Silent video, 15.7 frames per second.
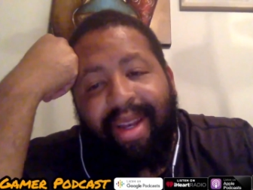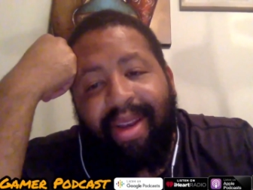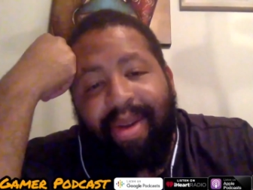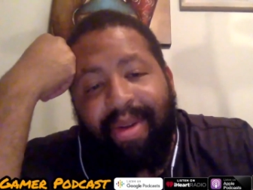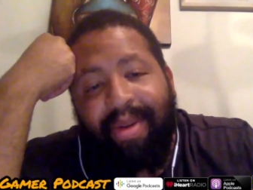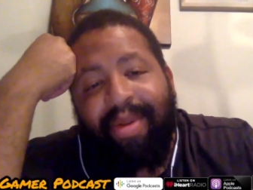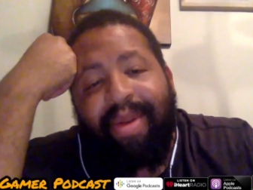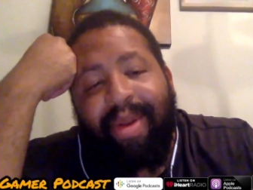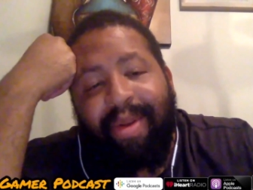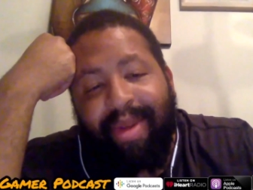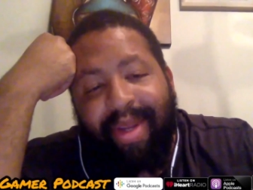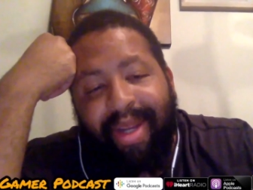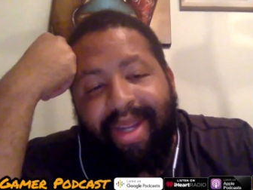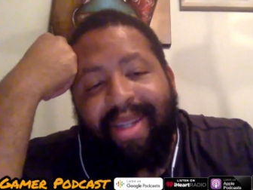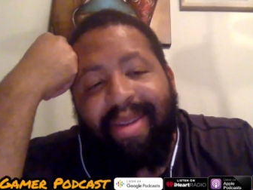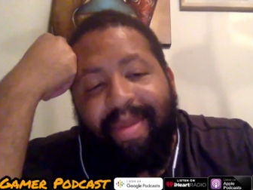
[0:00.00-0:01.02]
no,
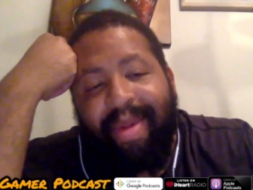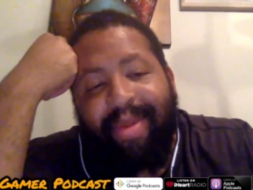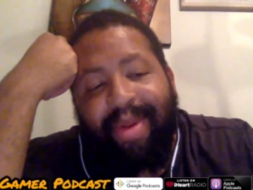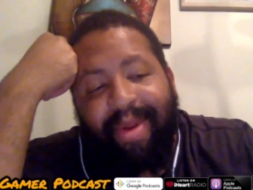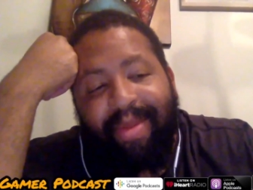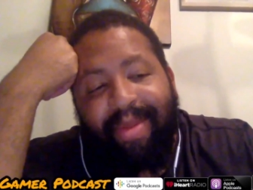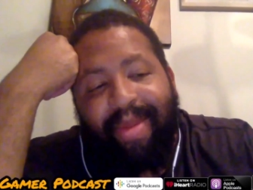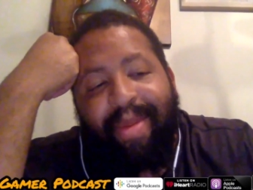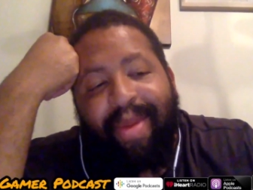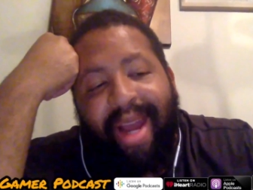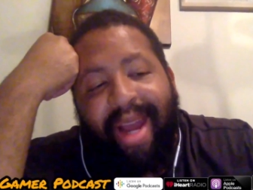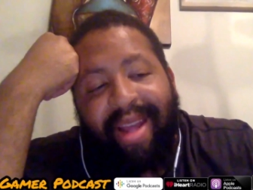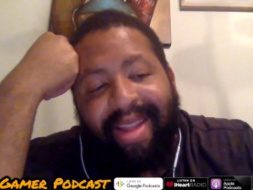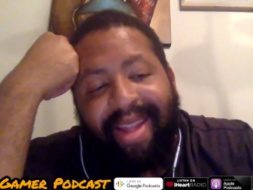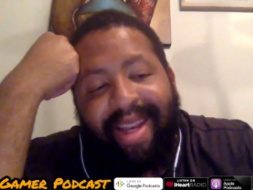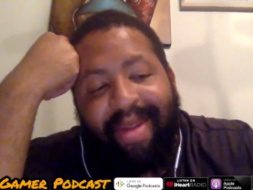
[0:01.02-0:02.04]
because remember, remember
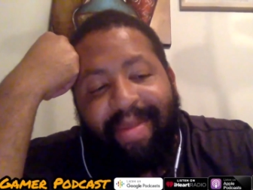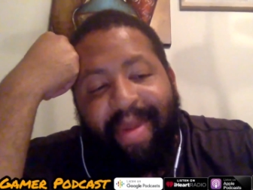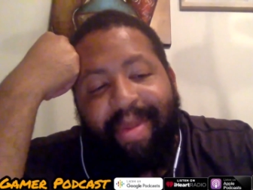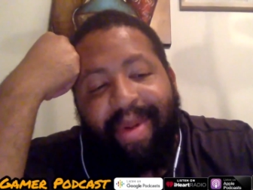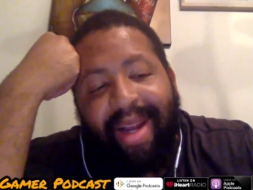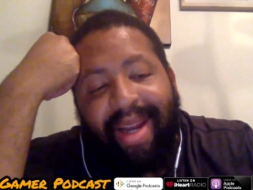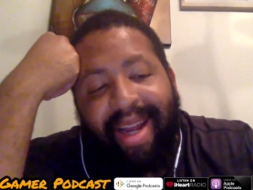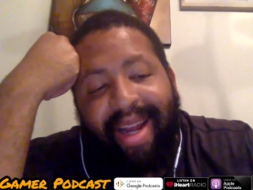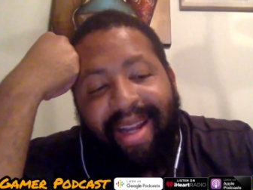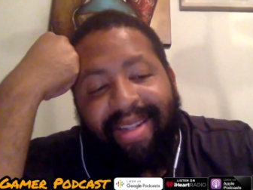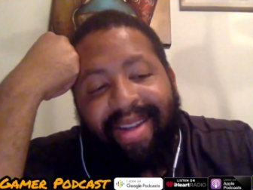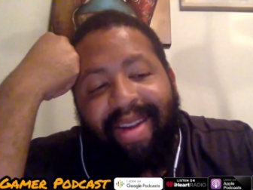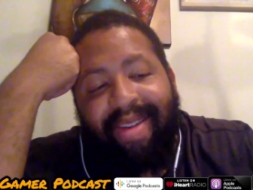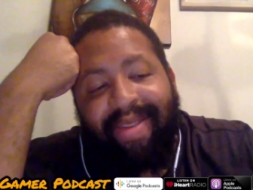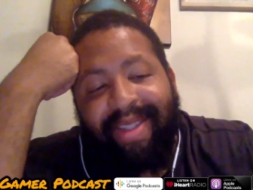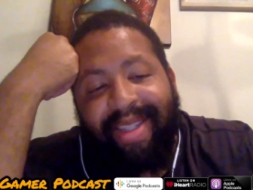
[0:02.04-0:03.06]
Anthony, remember our
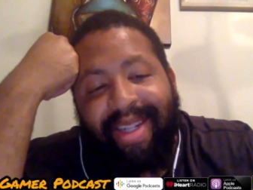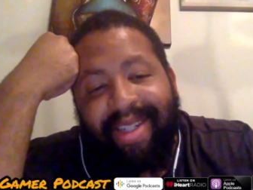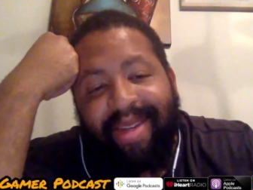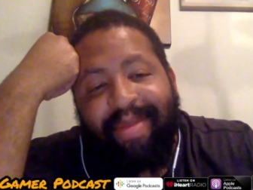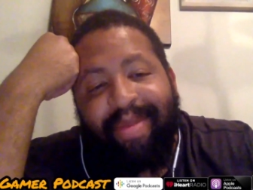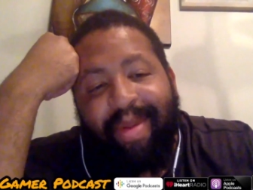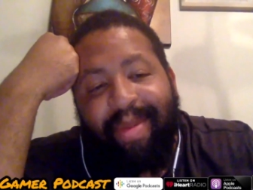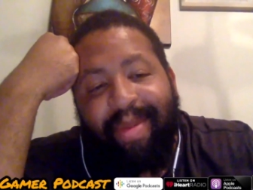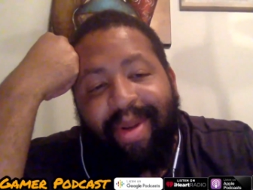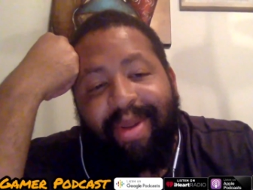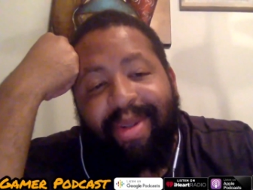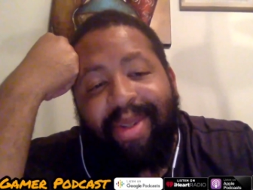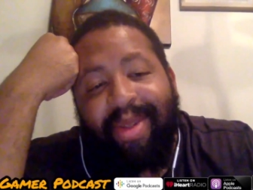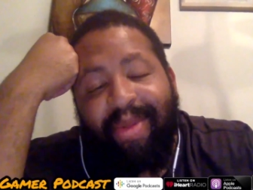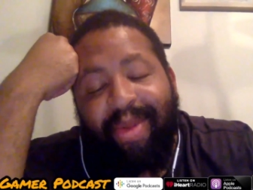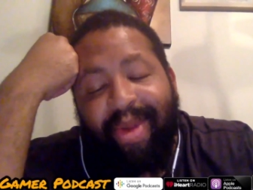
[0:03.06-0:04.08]
last conversation. Remember
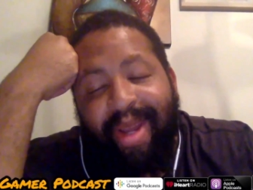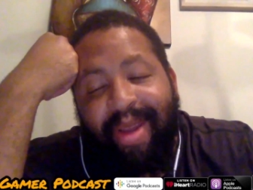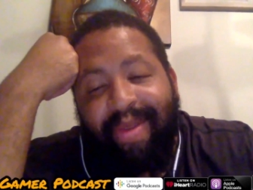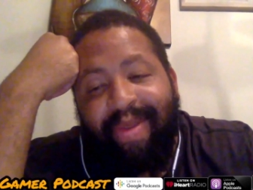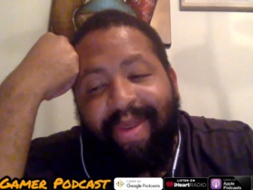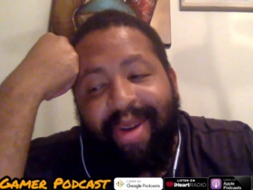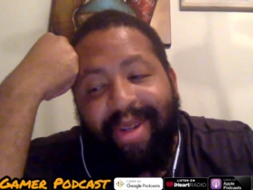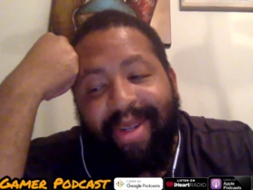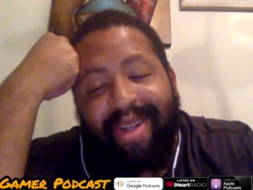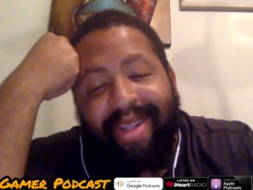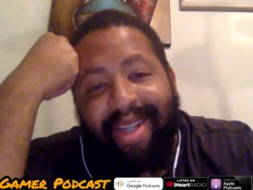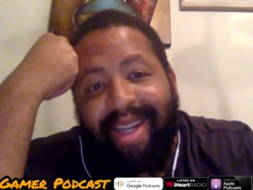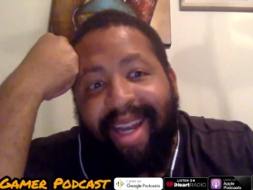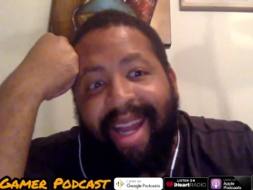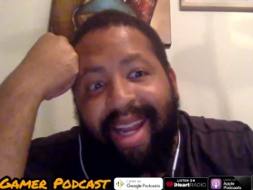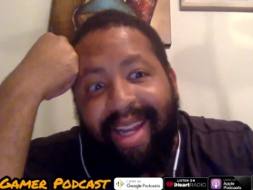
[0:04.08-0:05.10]
those three
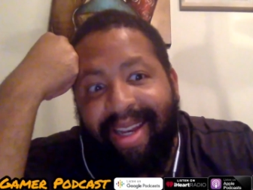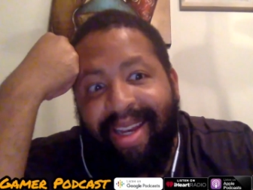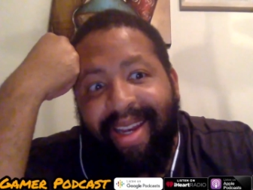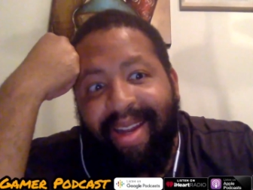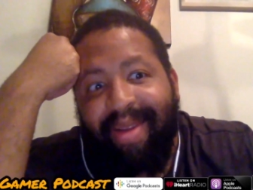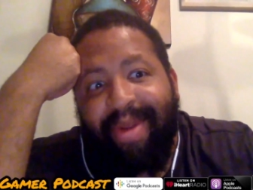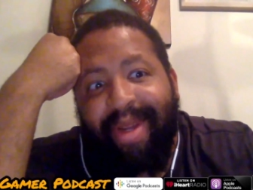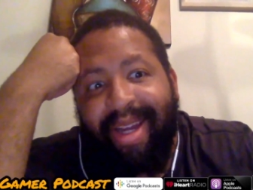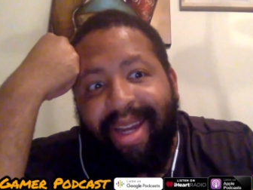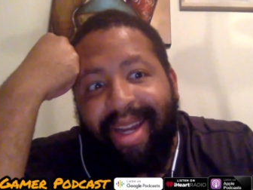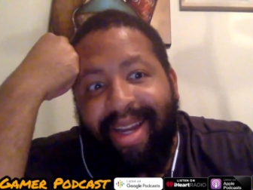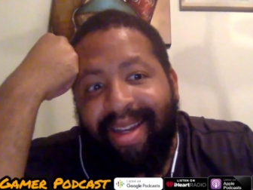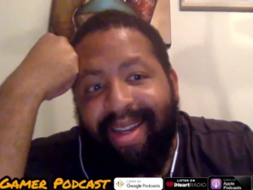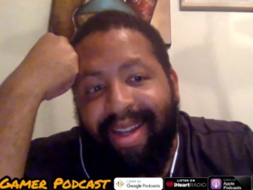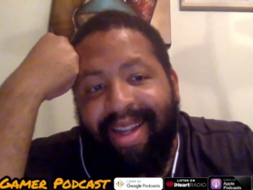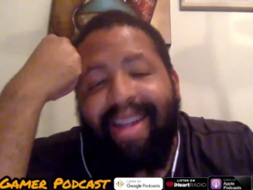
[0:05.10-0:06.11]
versions of Lightning that we
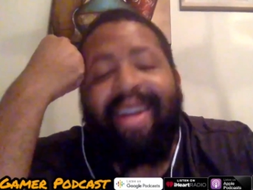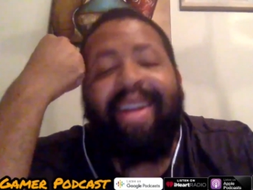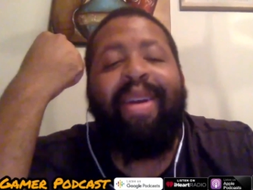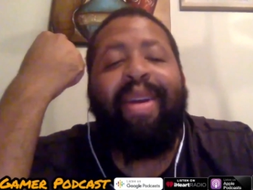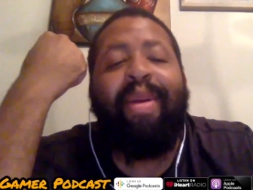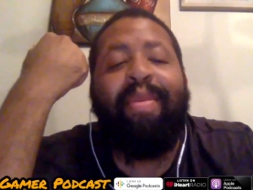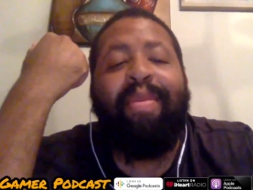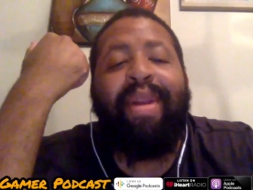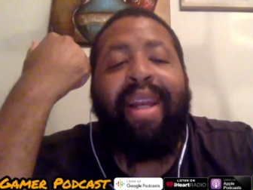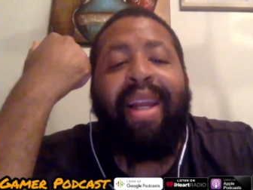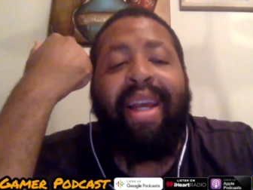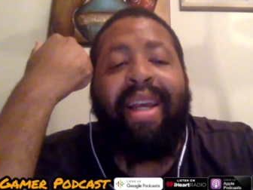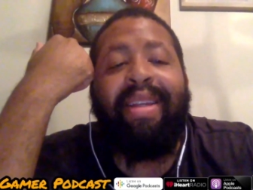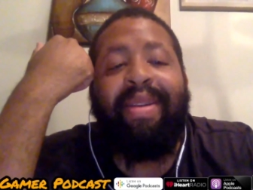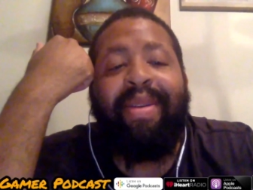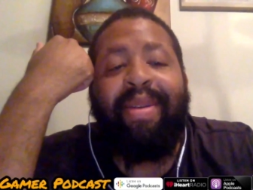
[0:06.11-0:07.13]
got. Yes.
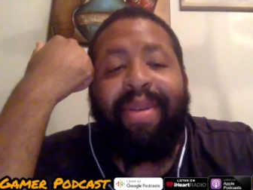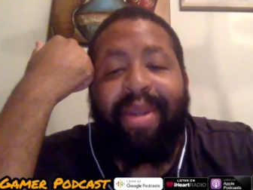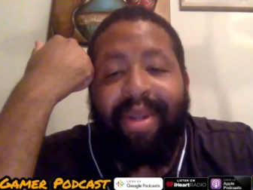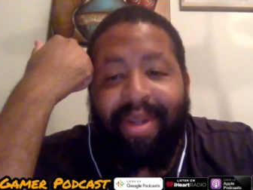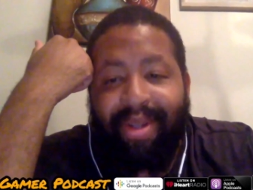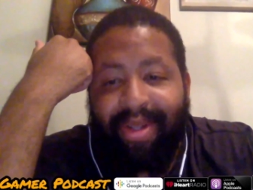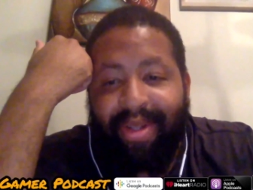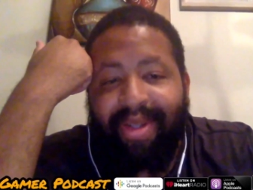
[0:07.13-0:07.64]
Placeholders. Yeah.